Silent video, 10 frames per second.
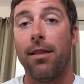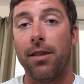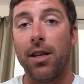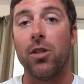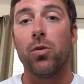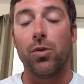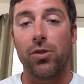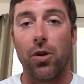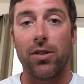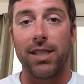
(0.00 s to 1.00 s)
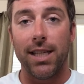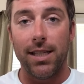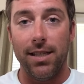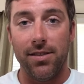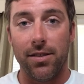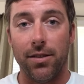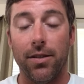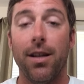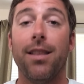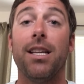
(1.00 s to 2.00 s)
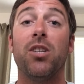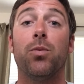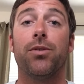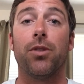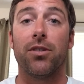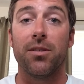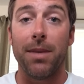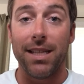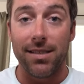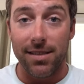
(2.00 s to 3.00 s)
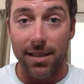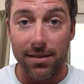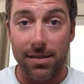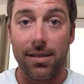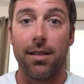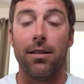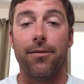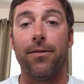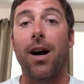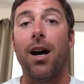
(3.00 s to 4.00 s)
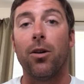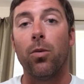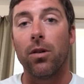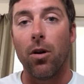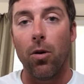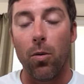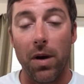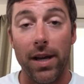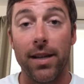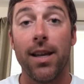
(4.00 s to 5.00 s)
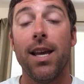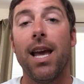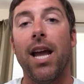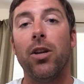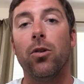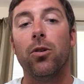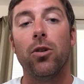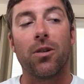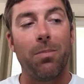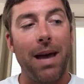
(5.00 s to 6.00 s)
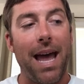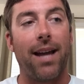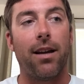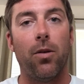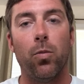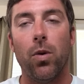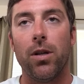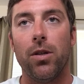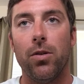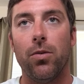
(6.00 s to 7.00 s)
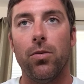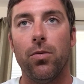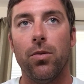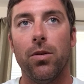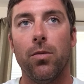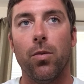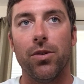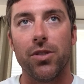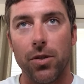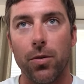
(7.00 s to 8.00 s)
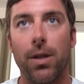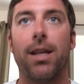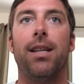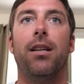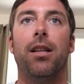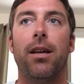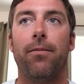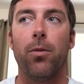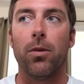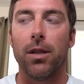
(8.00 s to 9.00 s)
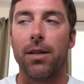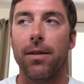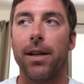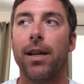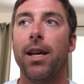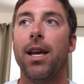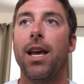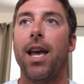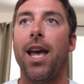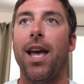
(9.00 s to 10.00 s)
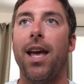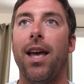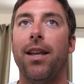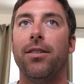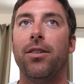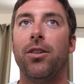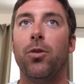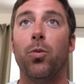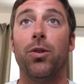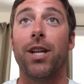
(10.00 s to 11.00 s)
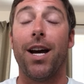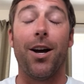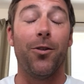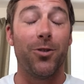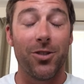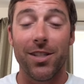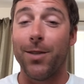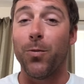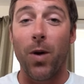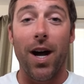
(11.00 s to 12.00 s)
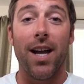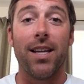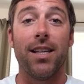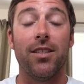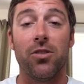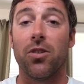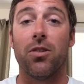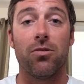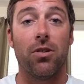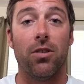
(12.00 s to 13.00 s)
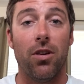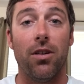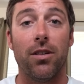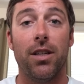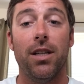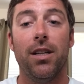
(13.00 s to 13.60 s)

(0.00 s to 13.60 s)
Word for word: things will start to get easier. Things will start to make sense. The fog will go away. And you'll look back on what you were doing and the life you were living, and you will not understand why it took you so long